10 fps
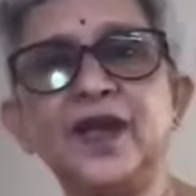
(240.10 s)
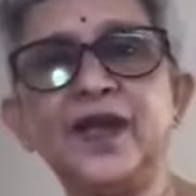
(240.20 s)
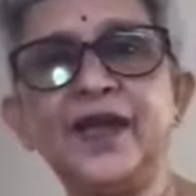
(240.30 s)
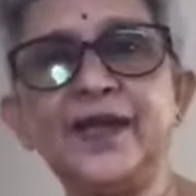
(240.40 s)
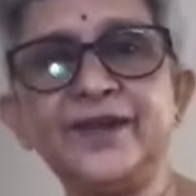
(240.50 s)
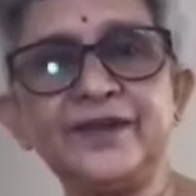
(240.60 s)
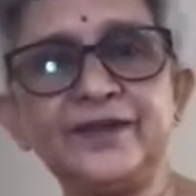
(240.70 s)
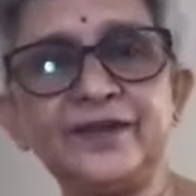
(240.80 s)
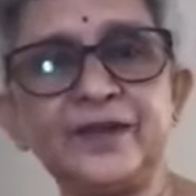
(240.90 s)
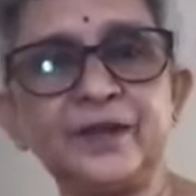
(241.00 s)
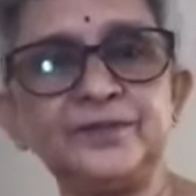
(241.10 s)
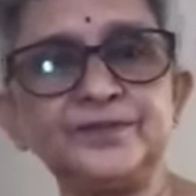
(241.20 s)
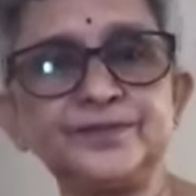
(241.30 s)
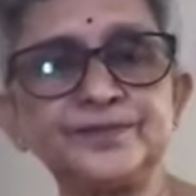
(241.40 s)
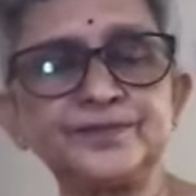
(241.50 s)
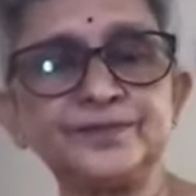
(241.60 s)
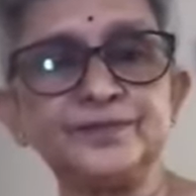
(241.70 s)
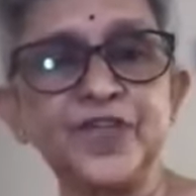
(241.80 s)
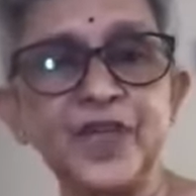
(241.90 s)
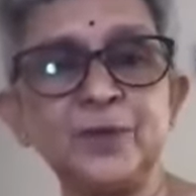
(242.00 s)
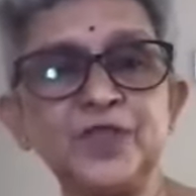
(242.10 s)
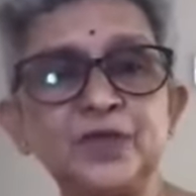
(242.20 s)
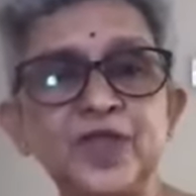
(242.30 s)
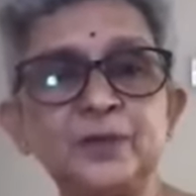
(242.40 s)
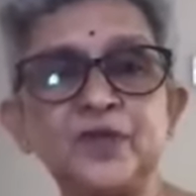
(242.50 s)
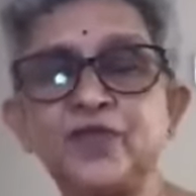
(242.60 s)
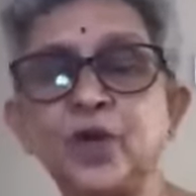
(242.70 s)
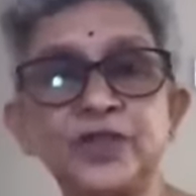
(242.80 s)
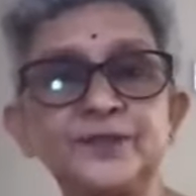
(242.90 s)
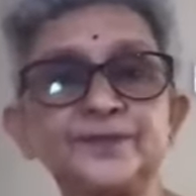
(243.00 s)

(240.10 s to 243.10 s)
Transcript: and we are able to keep afloat.